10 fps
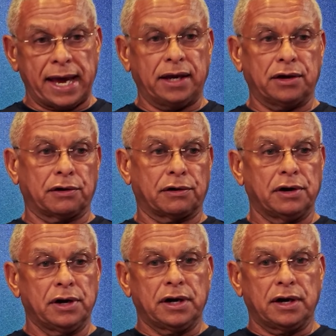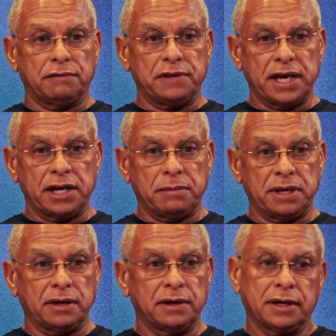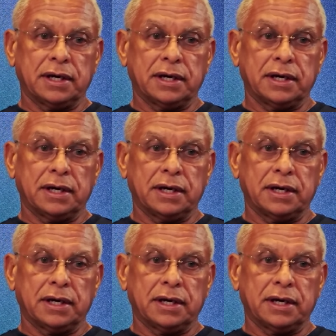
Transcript: anger of the enemy.